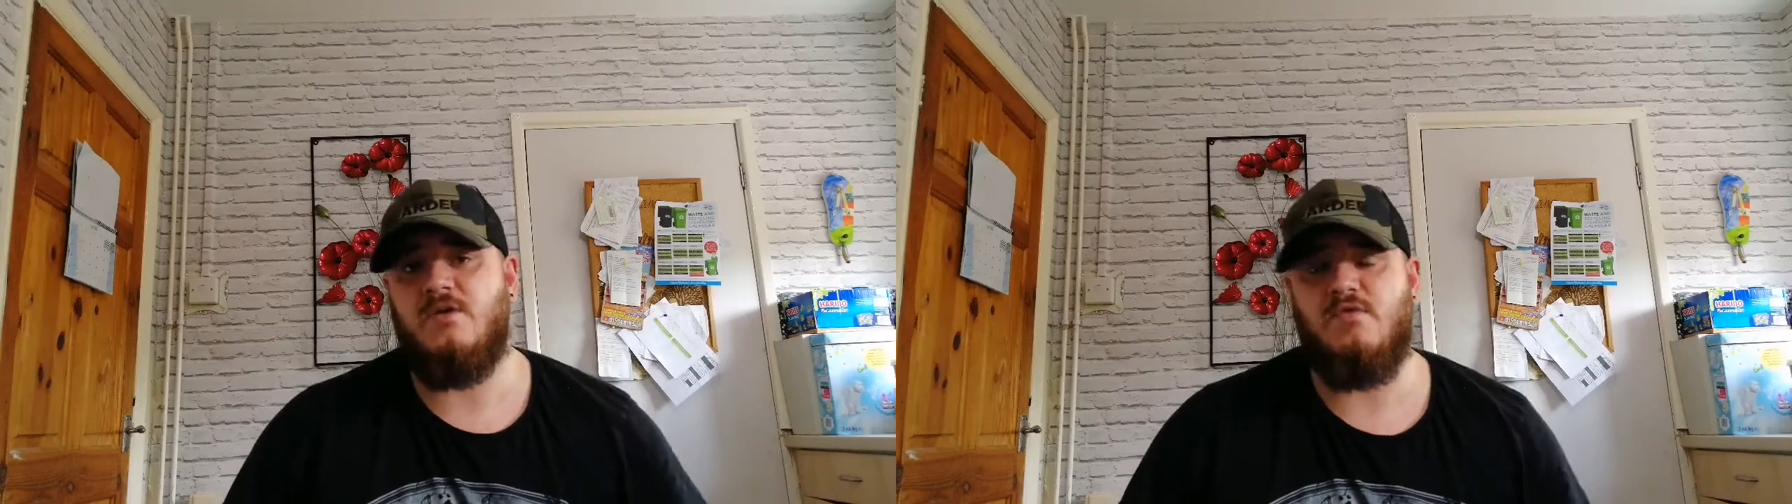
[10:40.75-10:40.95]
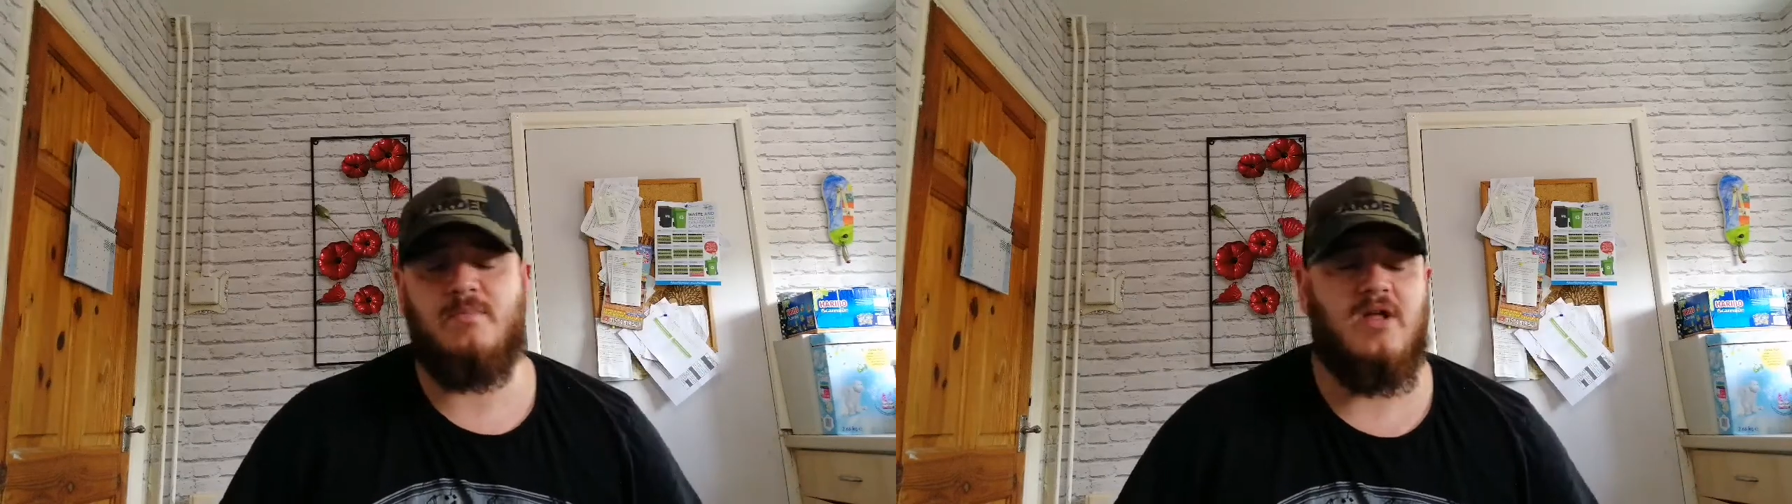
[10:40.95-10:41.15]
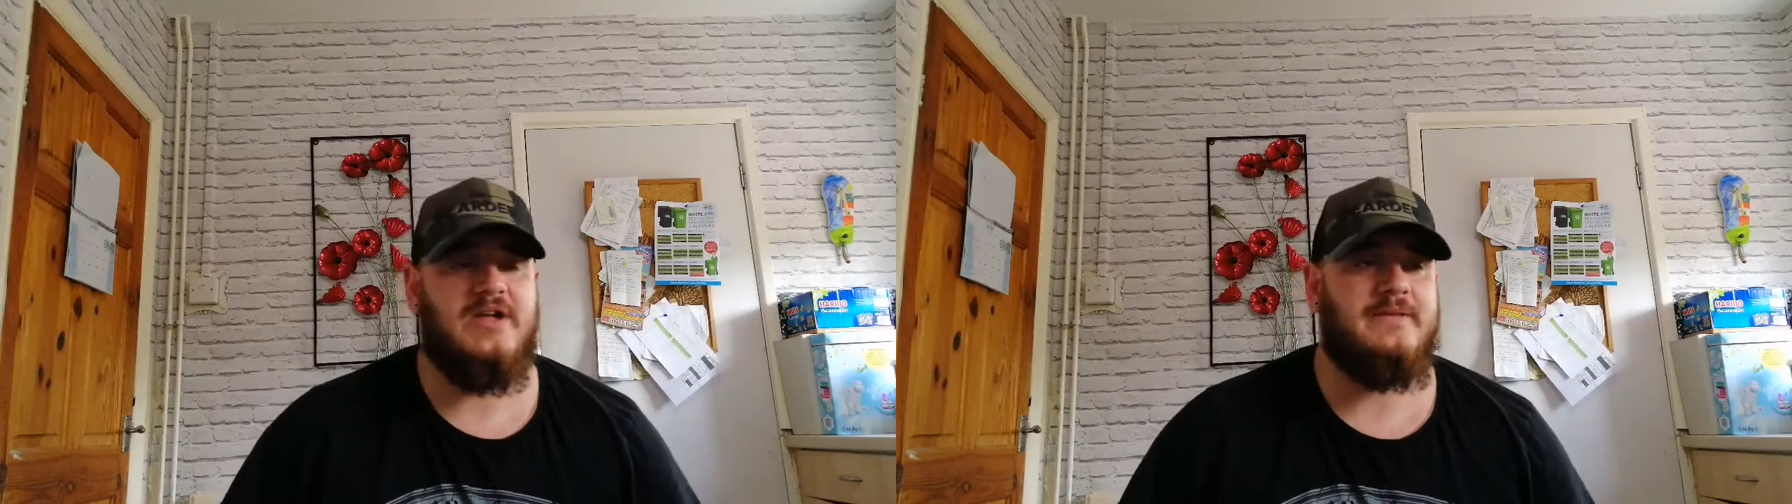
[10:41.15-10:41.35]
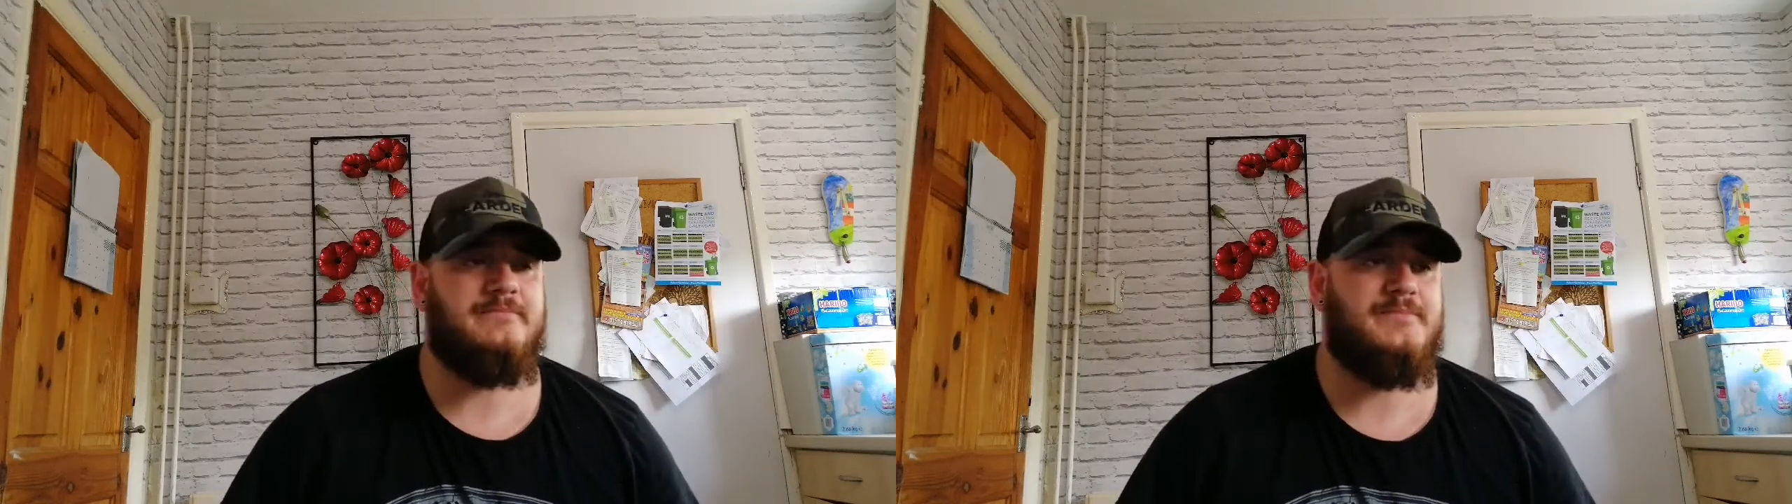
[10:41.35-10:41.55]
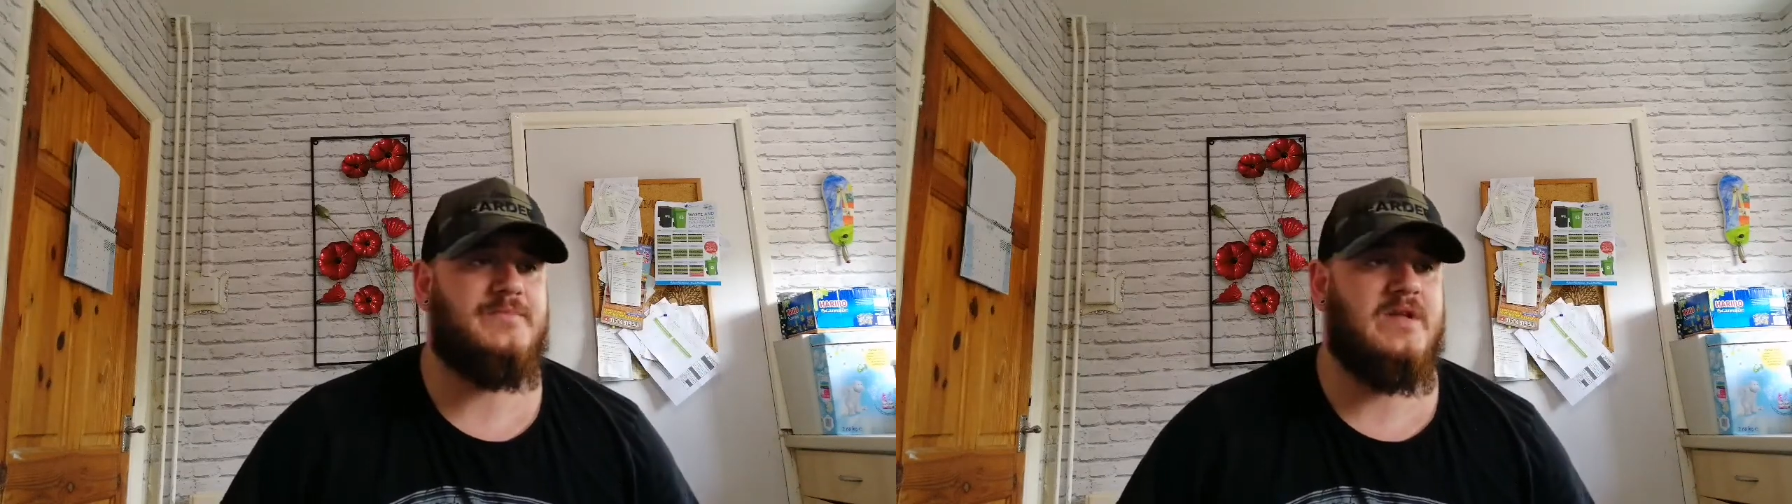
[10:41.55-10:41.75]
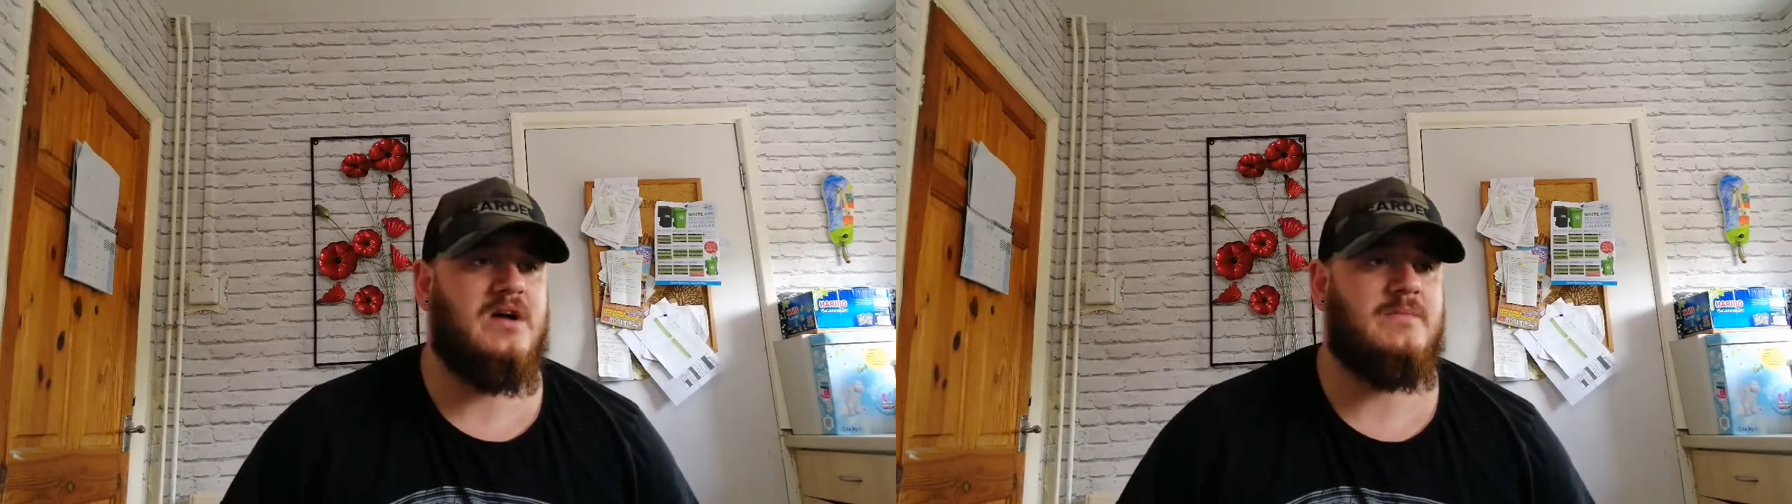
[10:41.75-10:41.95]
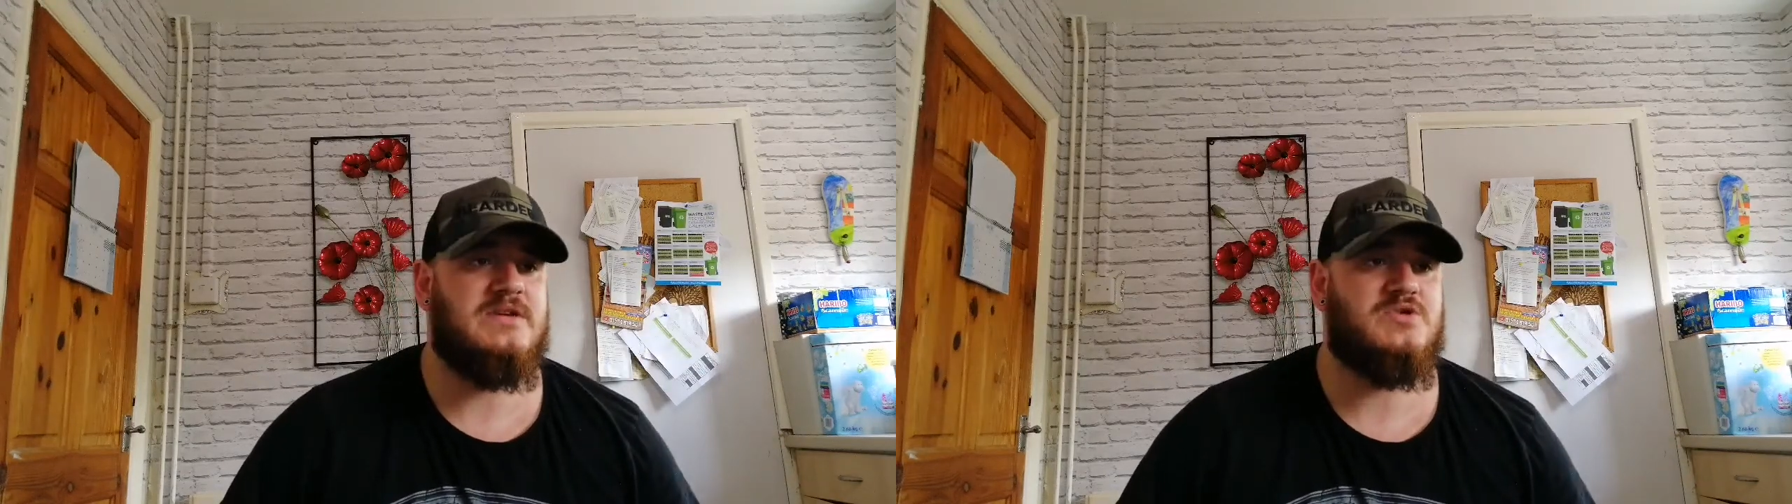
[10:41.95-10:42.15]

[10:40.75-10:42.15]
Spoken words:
replying as